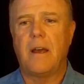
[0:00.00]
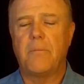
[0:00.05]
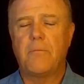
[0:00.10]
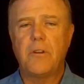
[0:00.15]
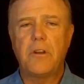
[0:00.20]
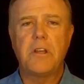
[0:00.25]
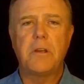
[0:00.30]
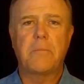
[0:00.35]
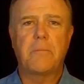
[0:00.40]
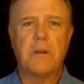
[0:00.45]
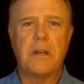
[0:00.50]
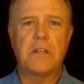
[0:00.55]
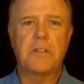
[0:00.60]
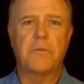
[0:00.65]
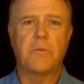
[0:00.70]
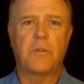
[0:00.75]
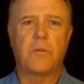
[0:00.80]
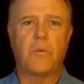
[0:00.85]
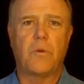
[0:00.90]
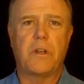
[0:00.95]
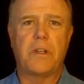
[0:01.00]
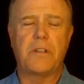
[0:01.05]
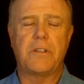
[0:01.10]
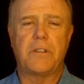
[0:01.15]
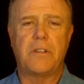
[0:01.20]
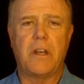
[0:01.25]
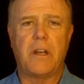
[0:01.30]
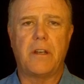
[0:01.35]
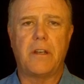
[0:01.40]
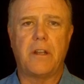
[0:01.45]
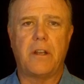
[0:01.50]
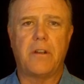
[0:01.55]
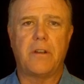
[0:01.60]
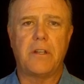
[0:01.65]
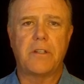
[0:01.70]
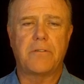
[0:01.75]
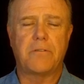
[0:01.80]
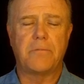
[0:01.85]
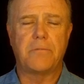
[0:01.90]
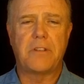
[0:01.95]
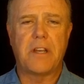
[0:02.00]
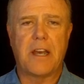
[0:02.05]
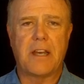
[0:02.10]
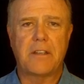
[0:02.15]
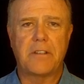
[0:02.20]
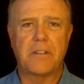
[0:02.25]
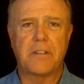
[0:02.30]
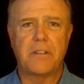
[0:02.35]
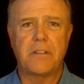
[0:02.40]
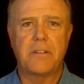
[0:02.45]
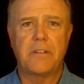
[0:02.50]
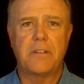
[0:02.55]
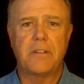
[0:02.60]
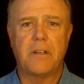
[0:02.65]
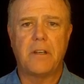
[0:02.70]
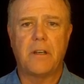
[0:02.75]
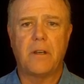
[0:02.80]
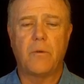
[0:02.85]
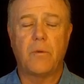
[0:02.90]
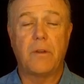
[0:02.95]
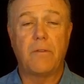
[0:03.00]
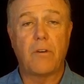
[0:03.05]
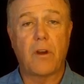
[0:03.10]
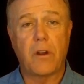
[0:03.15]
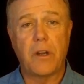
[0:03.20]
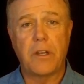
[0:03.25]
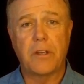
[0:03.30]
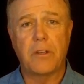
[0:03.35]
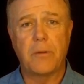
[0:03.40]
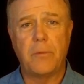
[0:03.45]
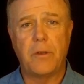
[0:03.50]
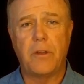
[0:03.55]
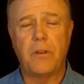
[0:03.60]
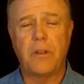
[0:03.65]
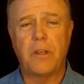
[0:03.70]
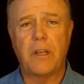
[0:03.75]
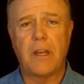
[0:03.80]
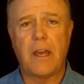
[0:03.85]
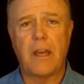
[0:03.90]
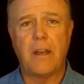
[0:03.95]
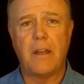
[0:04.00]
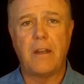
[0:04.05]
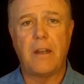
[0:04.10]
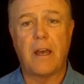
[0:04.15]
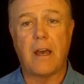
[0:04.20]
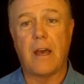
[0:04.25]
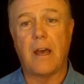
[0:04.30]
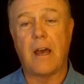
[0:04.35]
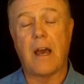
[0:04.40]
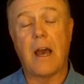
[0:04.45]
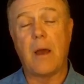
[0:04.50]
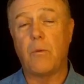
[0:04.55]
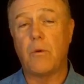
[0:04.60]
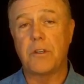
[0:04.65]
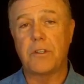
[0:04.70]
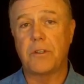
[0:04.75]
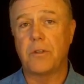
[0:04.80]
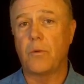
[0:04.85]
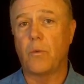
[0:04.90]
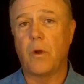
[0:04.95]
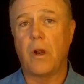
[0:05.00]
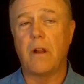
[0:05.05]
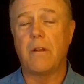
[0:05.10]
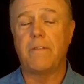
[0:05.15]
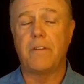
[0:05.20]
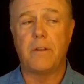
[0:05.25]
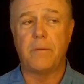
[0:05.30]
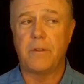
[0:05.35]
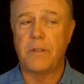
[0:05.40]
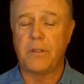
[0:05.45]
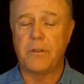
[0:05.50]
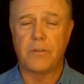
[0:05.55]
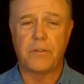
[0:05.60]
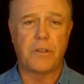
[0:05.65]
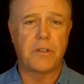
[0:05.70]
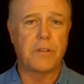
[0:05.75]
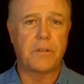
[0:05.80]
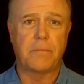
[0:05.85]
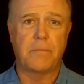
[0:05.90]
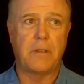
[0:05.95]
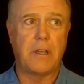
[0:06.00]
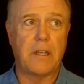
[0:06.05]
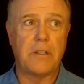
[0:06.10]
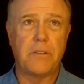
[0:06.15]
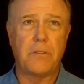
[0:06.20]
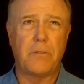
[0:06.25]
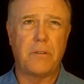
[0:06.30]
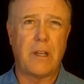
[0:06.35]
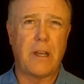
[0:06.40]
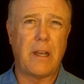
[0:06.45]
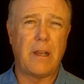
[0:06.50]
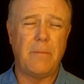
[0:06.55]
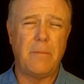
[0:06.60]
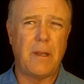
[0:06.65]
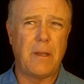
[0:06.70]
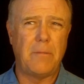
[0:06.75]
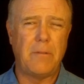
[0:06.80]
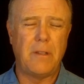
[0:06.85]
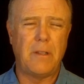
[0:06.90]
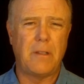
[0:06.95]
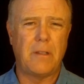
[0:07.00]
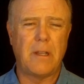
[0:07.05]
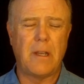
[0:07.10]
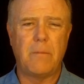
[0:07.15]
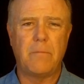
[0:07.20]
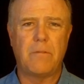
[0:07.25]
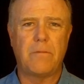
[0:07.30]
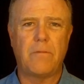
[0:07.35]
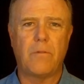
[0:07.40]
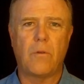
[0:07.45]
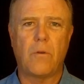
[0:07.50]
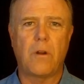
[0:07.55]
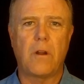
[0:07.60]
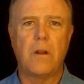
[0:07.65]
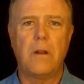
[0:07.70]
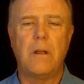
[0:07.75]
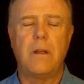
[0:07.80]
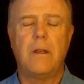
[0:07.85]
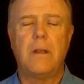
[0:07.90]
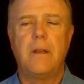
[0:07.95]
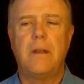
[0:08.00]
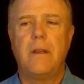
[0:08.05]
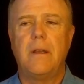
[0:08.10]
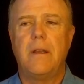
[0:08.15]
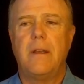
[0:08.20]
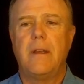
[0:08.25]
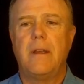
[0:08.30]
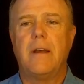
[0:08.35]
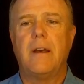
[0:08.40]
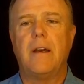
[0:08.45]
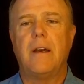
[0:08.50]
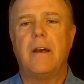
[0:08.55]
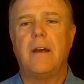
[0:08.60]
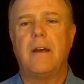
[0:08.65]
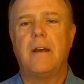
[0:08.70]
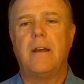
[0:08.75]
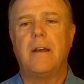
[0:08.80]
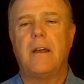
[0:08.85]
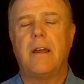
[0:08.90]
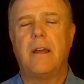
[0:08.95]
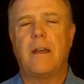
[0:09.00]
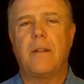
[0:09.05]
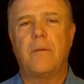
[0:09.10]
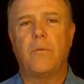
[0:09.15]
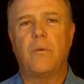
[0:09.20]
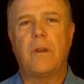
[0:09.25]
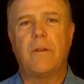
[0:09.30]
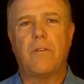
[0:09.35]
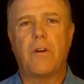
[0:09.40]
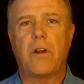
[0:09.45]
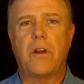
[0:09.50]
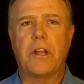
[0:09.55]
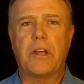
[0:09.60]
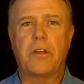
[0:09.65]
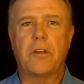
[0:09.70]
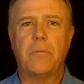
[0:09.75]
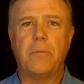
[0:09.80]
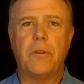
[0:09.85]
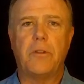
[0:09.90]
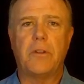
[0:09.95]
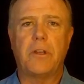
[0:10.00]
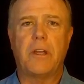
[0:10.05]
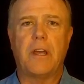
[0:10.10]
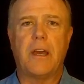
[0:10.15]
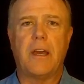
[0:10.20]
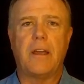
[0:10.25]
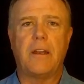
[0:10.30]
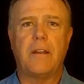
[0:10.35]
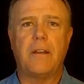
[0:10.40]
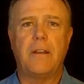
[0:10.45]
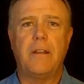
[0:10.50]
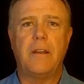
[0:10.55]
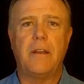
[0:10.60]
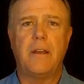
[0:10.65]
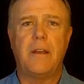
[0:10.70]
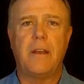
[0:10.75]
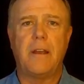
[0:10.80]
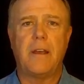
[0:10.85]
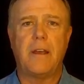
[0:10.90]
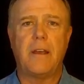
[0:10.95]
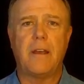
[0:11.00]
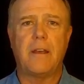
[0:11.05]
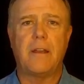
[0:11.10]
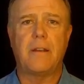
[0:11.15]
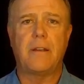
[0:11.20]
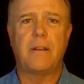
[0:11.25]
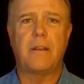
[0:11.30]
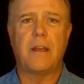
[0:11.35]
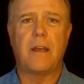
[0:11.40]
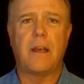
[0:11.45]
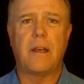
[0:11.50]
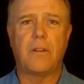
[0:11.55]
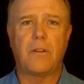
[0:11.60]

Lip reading: I'm really impressed with what he's done here. He's from Texas. We've already communicated. I wasn't aware of him until just yesterday, maybe the day before. And we've already communicated, and